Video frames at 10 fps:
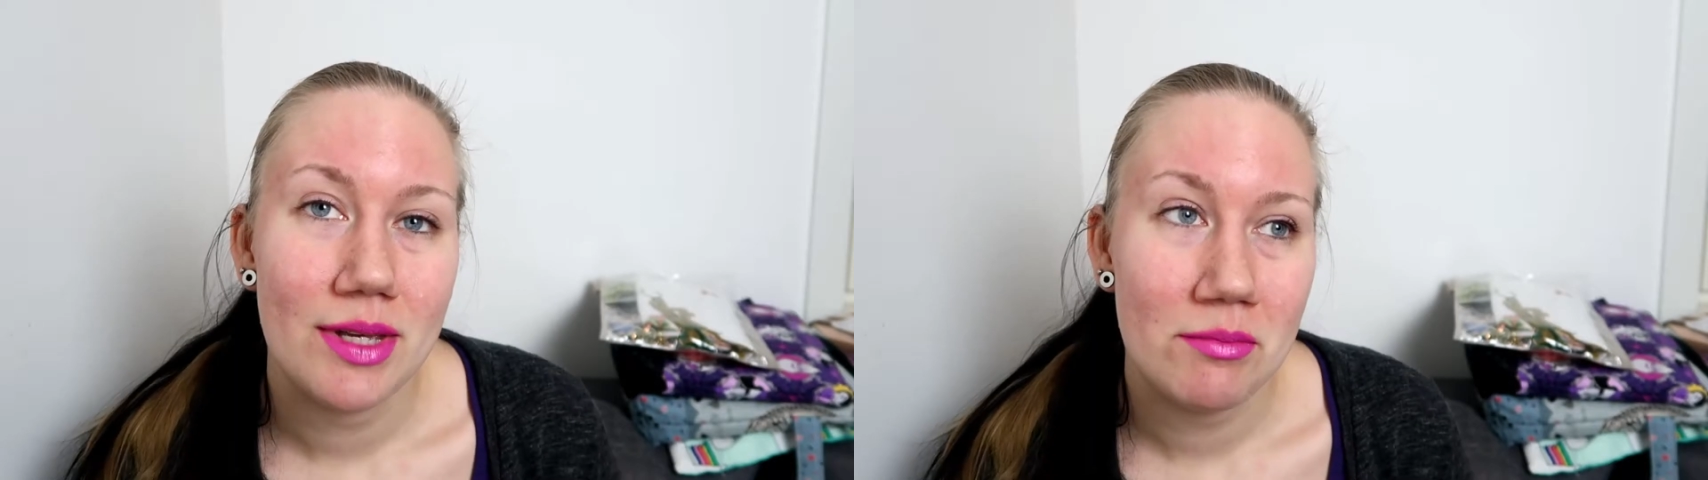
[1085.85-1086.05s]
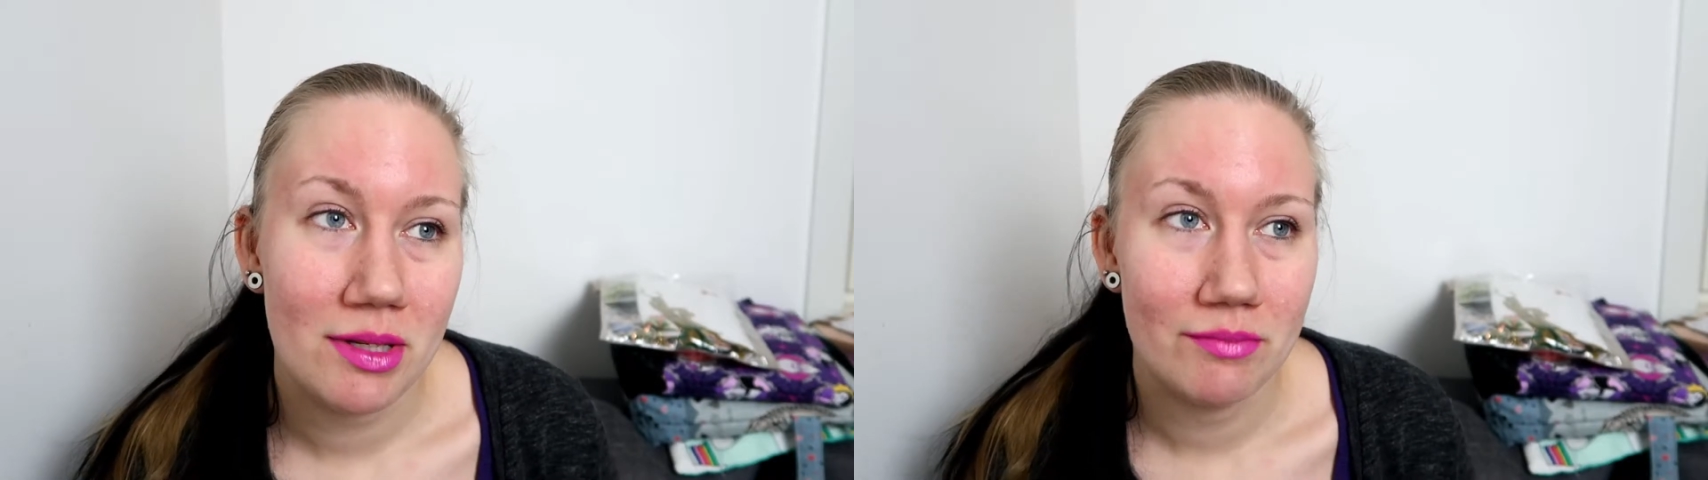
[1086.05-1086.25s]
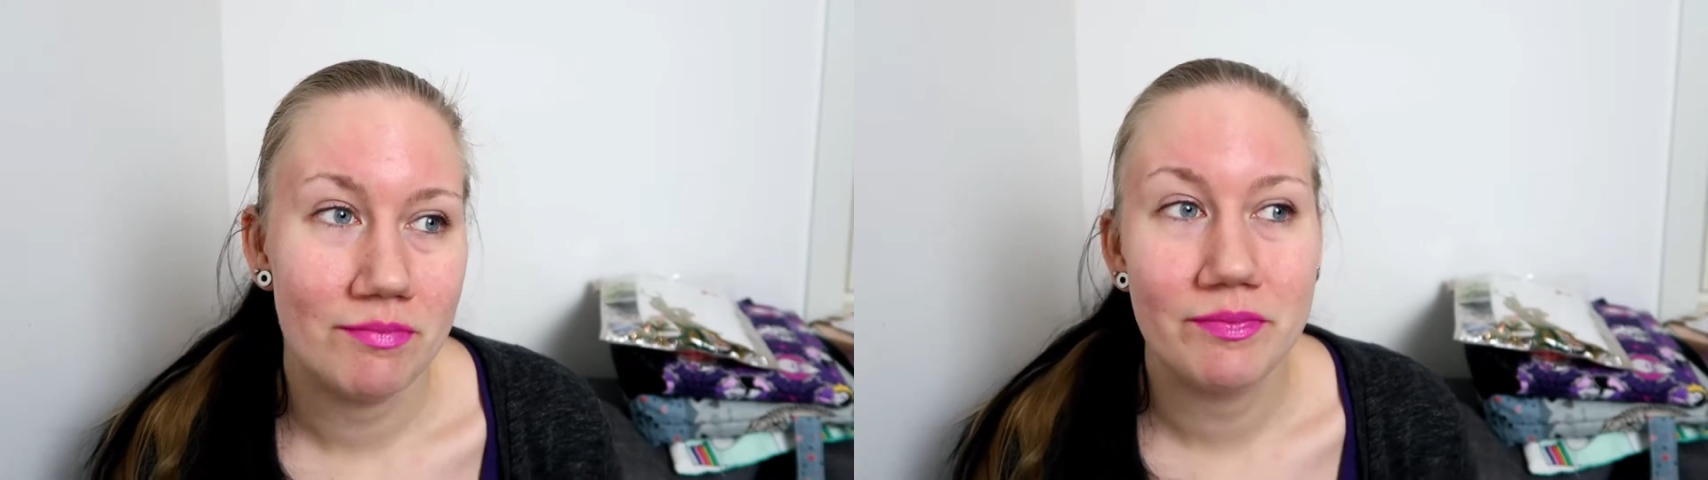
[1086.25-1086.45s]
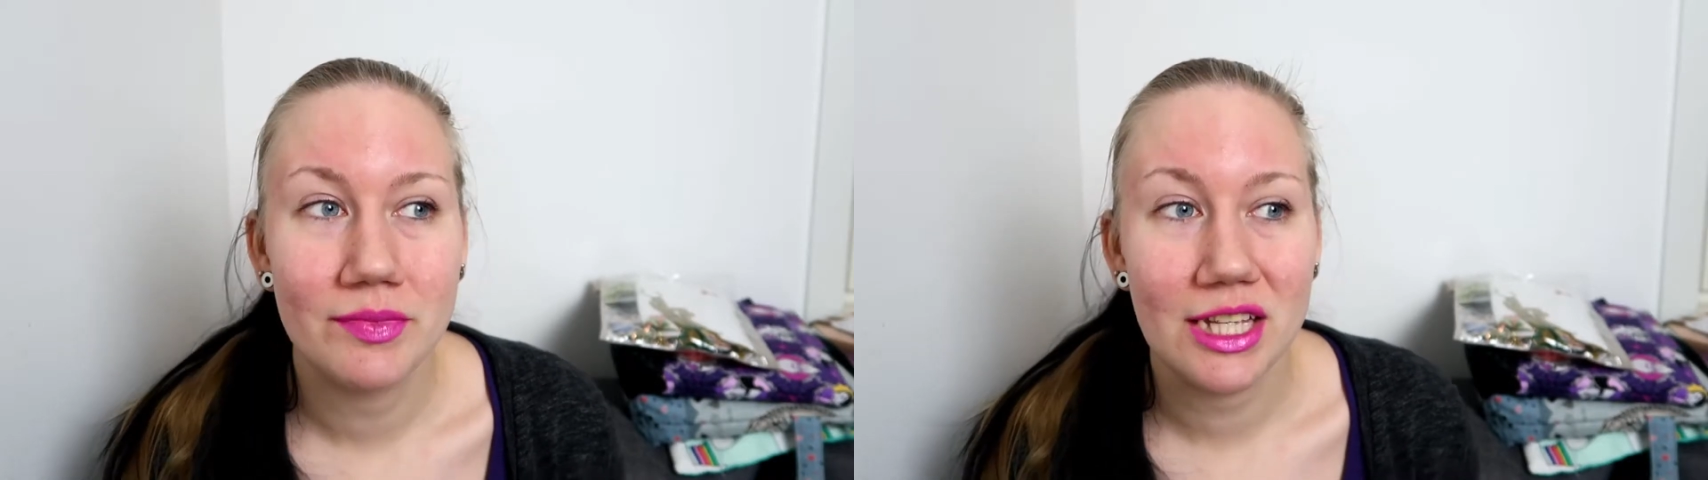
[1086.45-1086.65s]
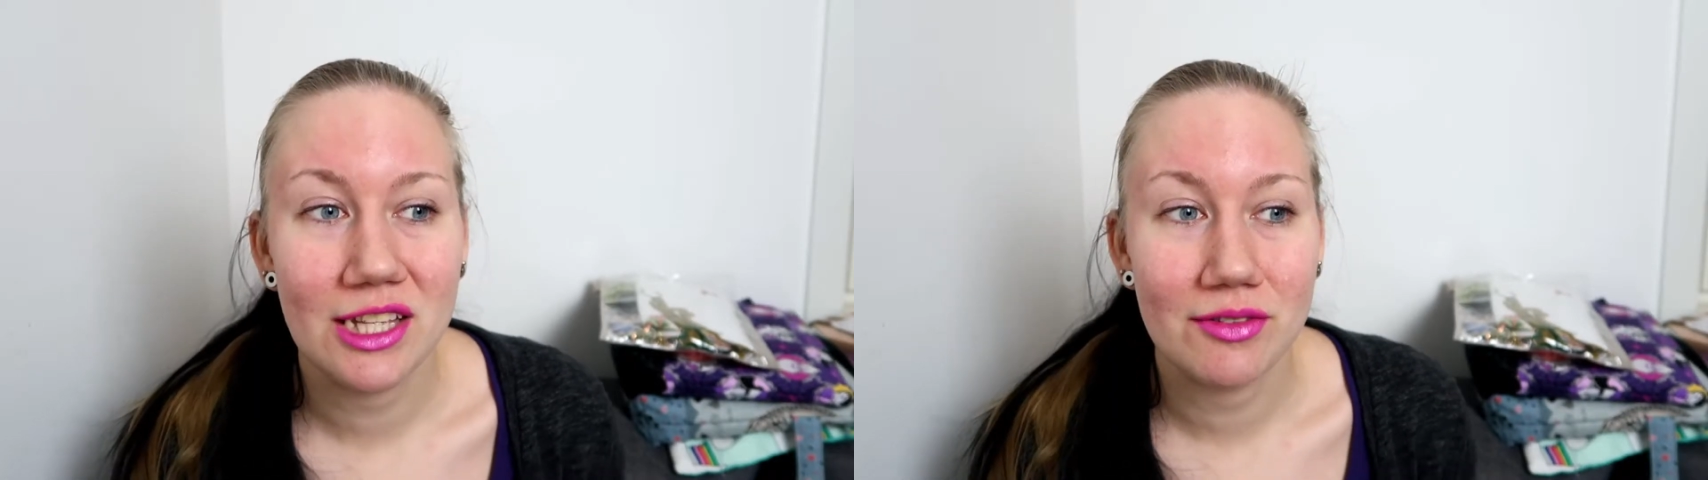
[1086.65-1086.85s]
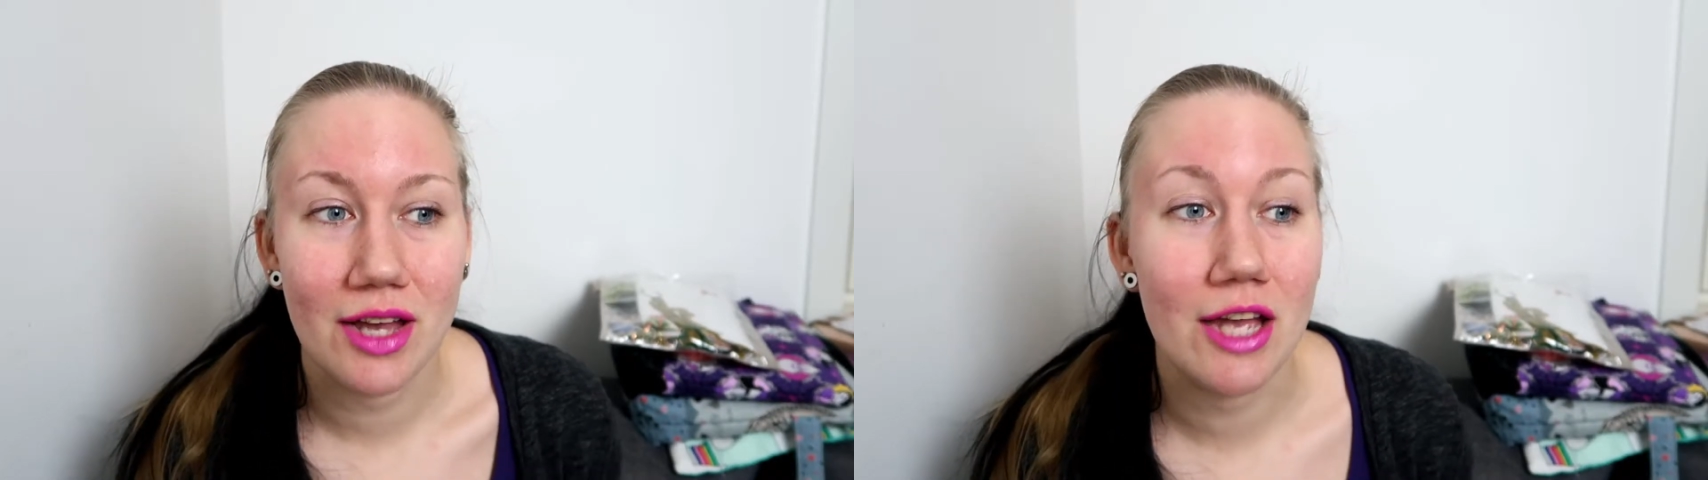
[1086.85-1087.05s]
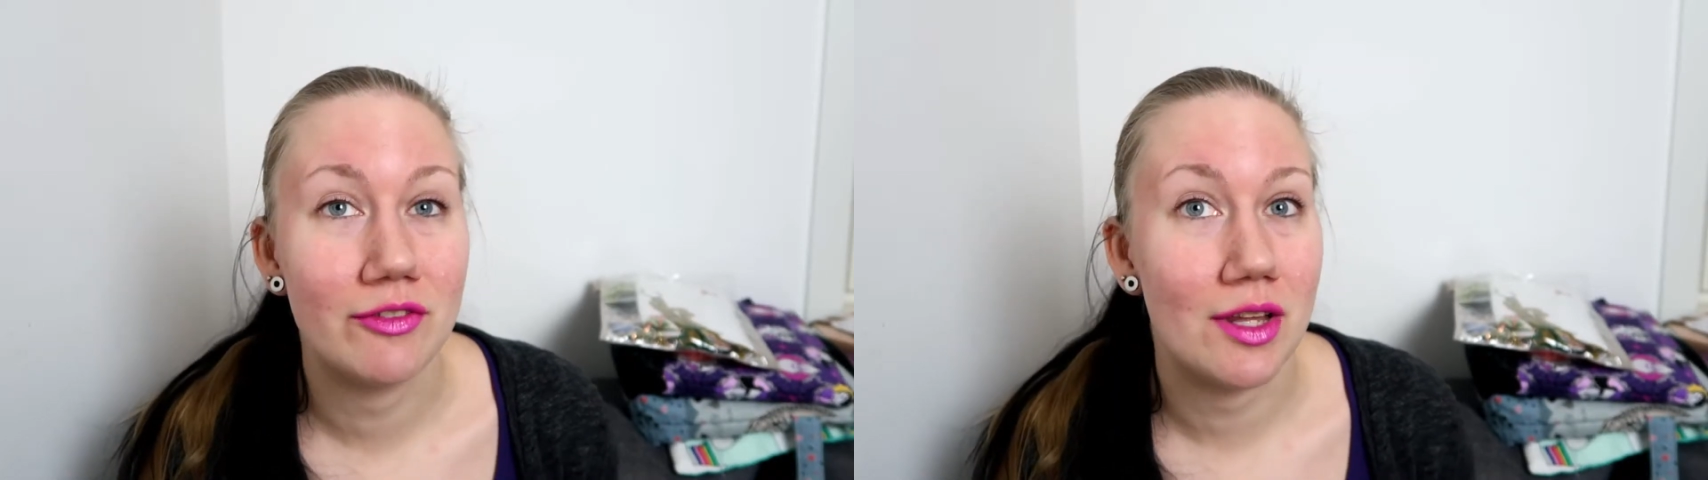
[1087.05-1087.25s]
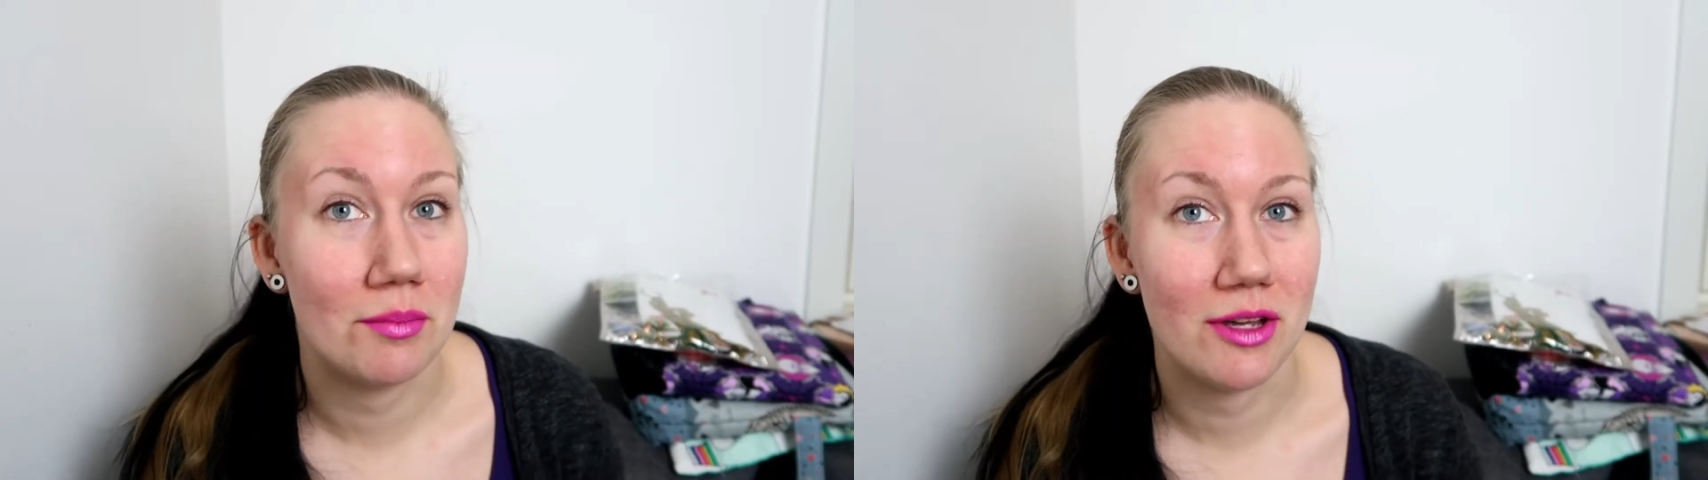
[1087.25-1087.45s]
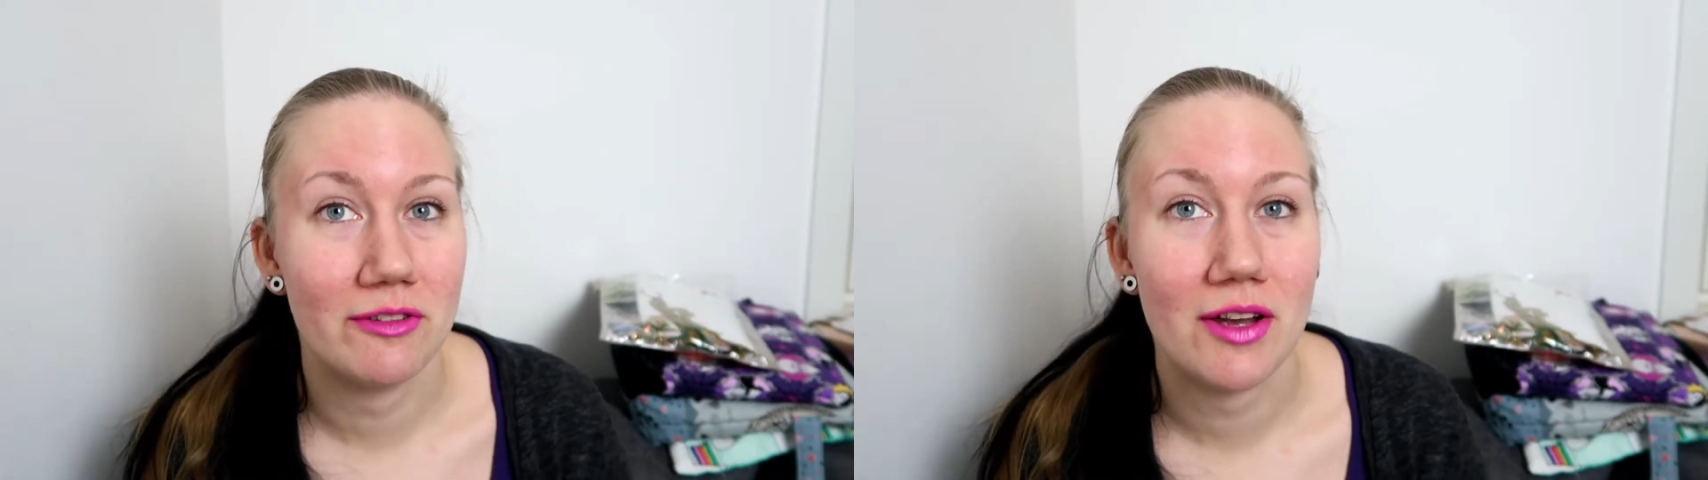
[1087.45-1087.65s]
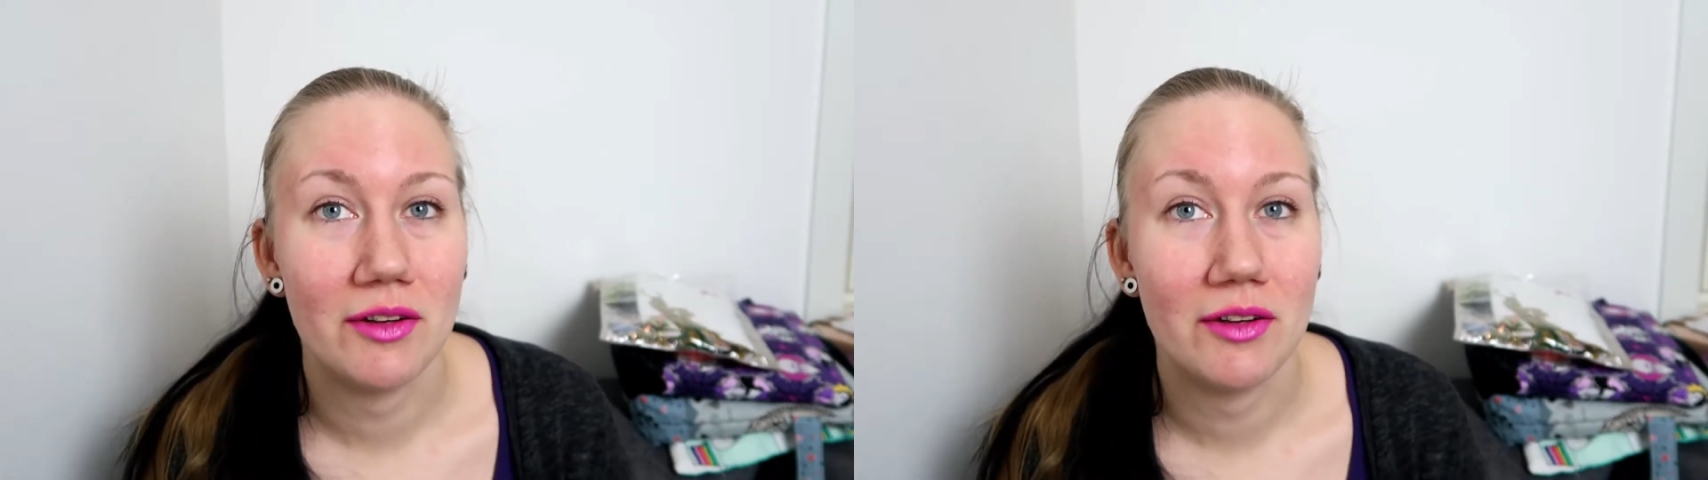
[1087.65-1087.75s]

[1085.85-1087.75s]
maybe, if I have done my